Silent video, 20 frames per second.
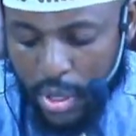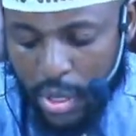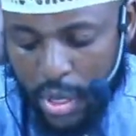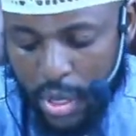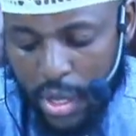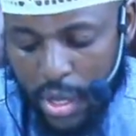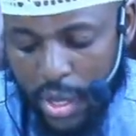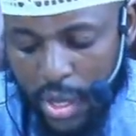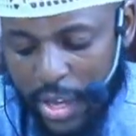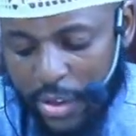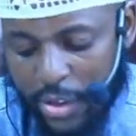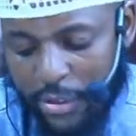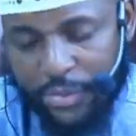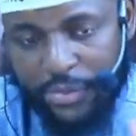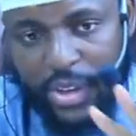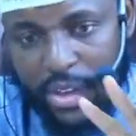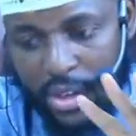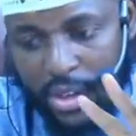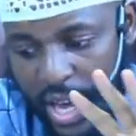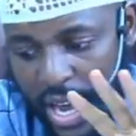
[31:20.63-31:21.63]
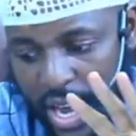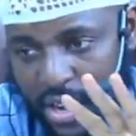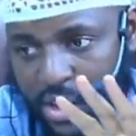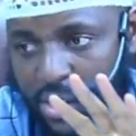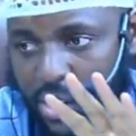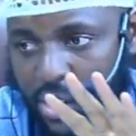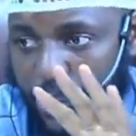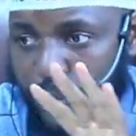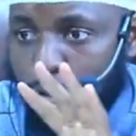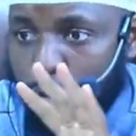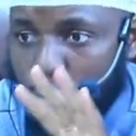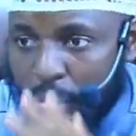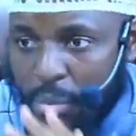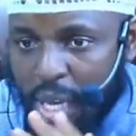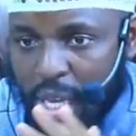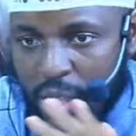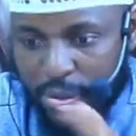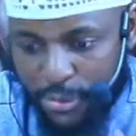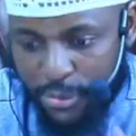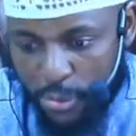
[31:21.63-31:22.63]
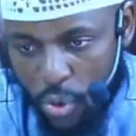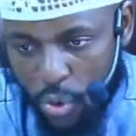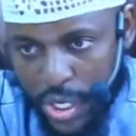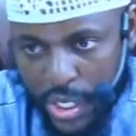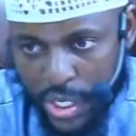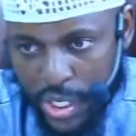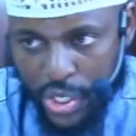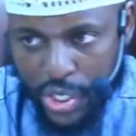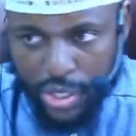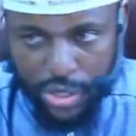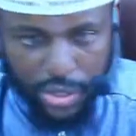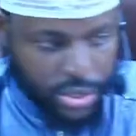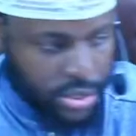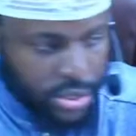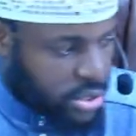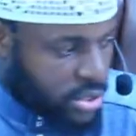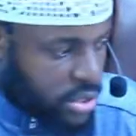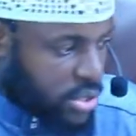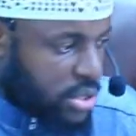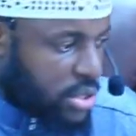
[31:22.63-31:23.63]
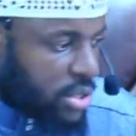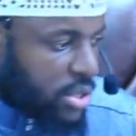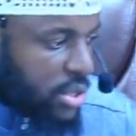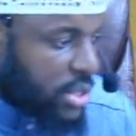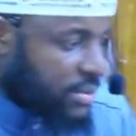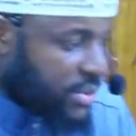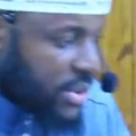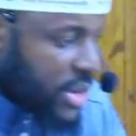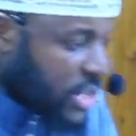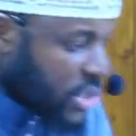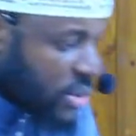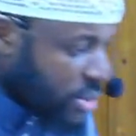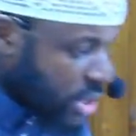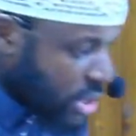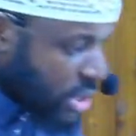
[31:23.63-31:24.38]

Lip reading: if you meet the four conditions. The first one